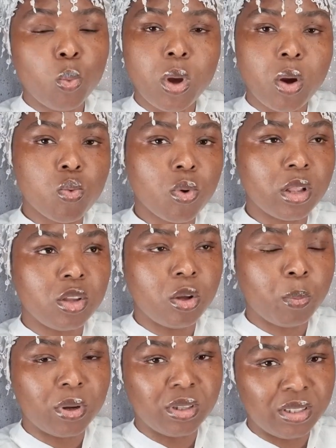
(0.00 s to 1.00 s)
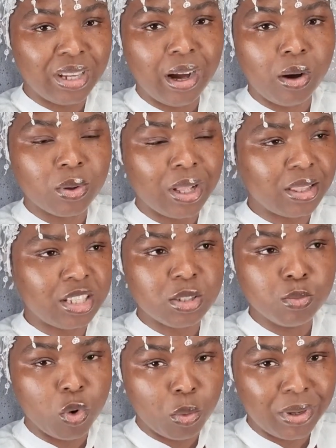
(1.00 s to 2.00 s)
when we are running up and down at
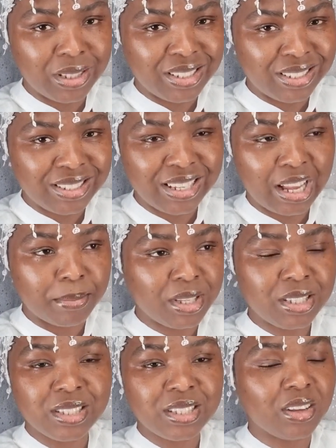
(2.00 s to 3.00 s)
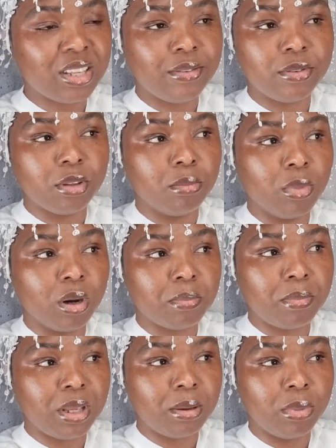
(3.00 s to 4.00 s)
this moment in time, this is not even the
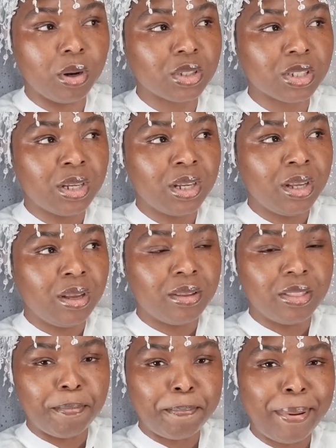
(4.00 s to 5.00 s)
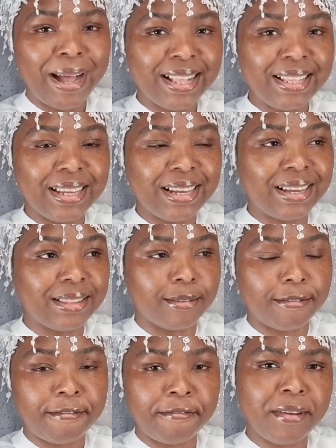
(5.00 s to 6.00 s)
MOTB, but the panic
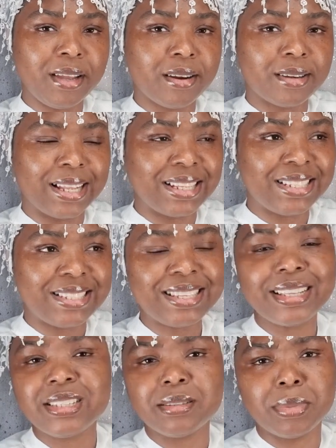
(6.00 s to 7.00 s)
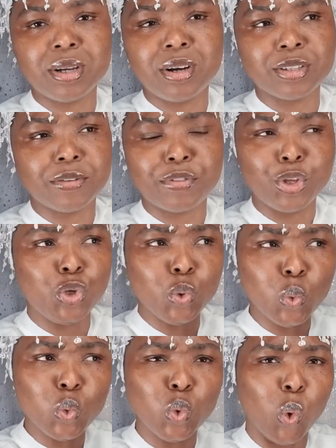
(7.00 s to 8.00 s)
and the fear that is setting because of the
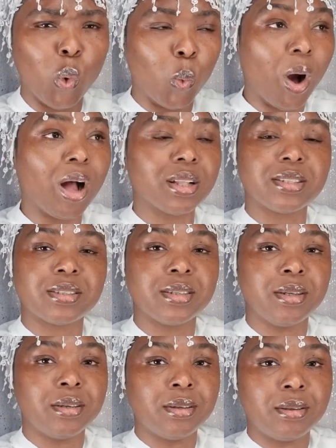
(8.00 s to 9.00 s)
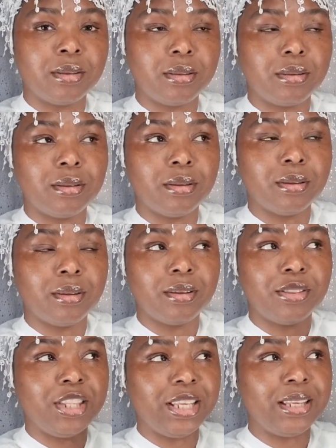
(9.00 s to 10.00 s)
you know what,
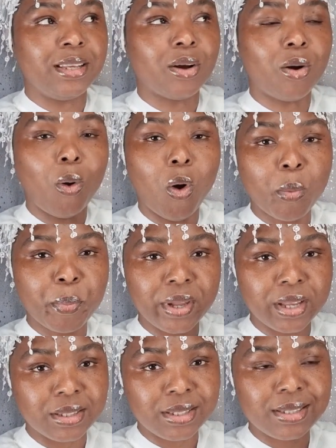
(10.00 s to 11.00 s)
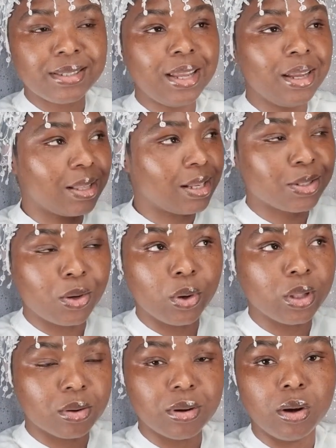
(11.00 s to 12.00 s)
the scorpion sting that's
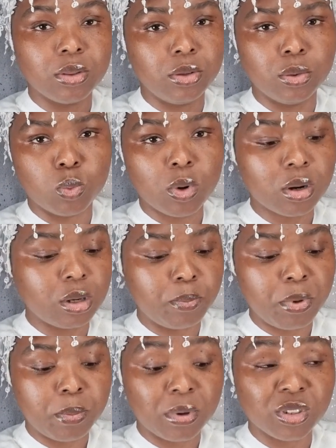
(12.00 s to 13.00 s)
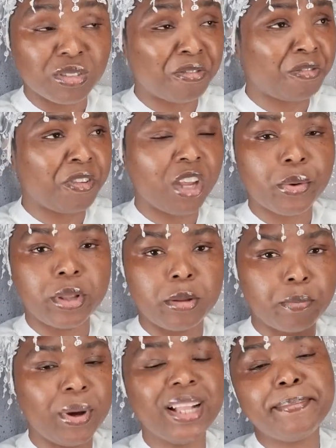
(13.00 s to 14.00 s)
going around in the world, and people are just fearing
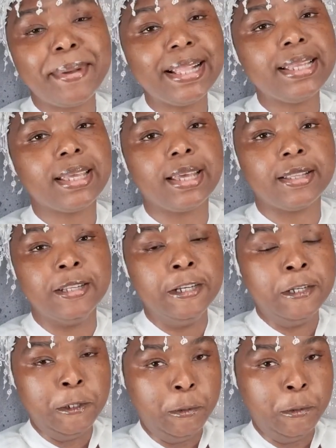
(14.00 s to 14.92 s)
and panicking.